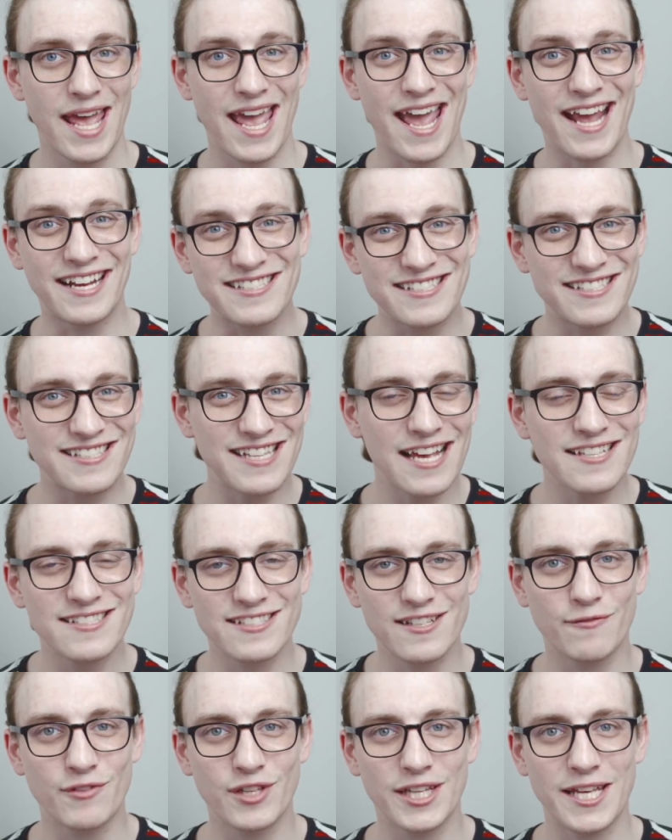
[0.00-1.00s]

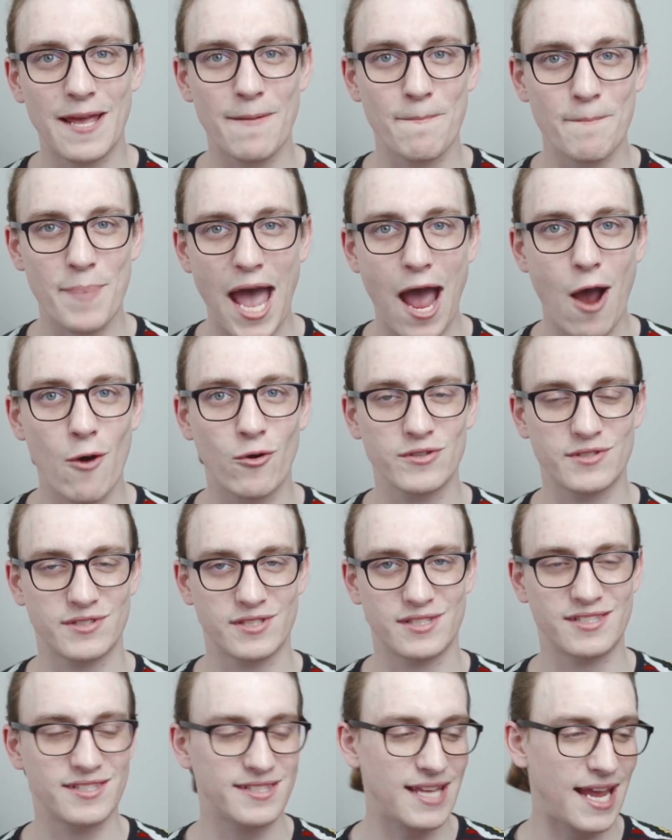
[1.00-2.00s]
excessively empowers
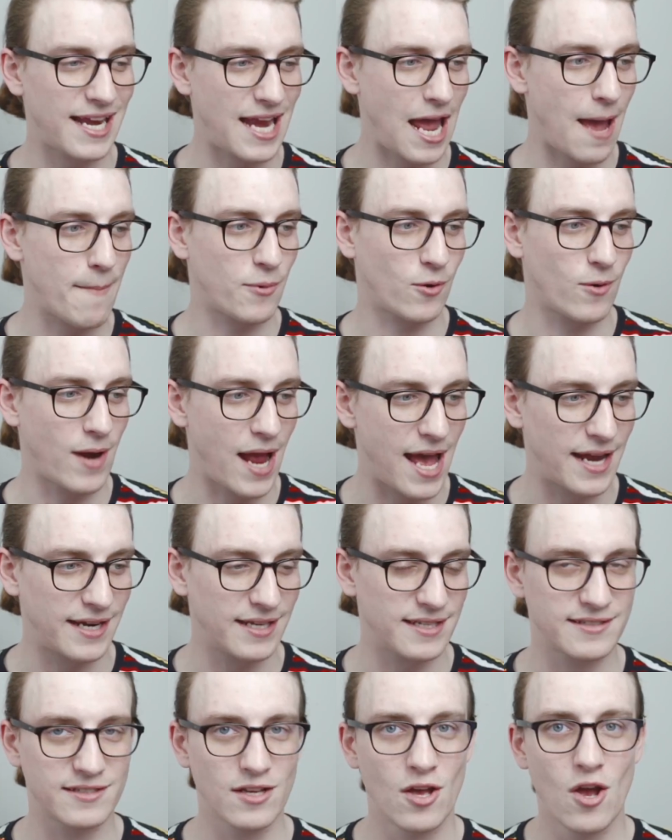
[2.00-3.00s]
the state
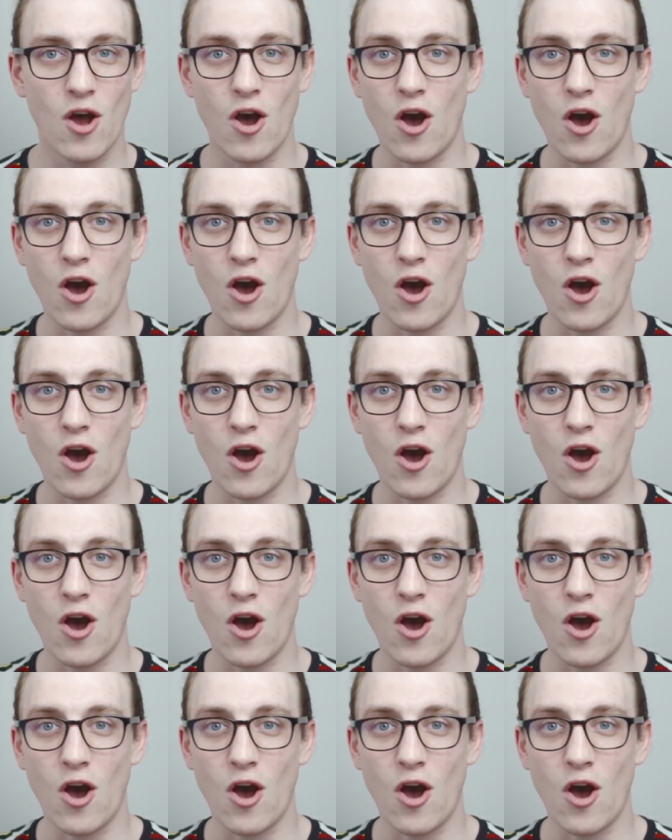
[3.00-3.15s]
apparatus.